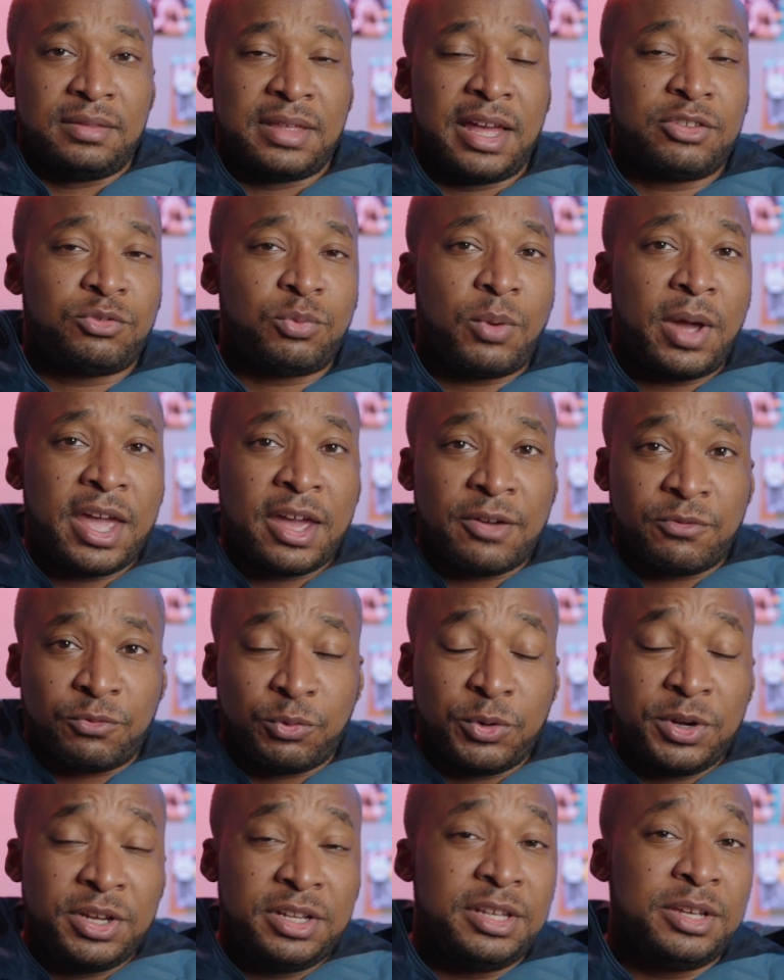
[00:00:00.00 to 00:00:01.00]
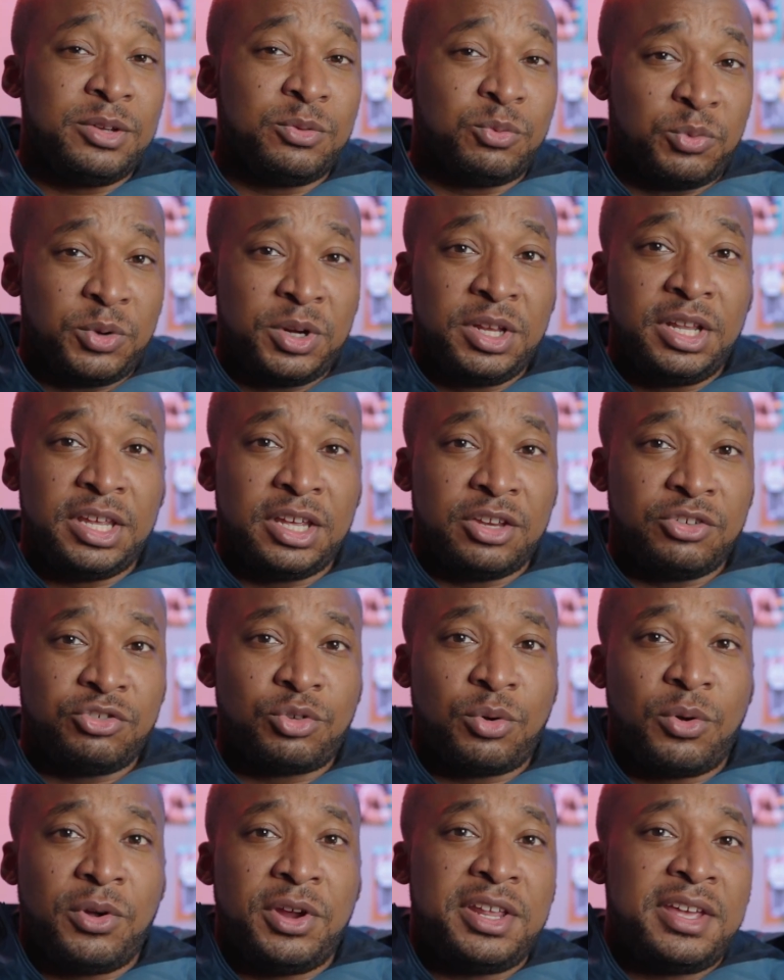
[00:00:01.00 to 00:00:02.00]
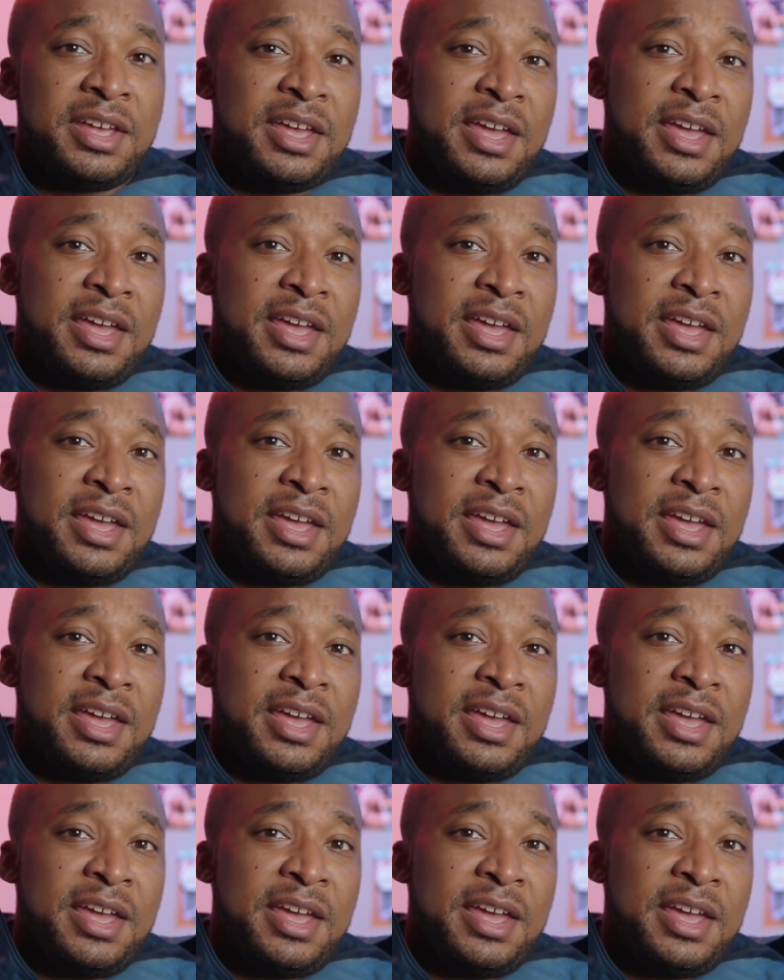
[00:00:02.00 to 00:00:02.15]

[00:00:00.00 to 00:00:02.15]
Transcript: That's why I've really enjoyed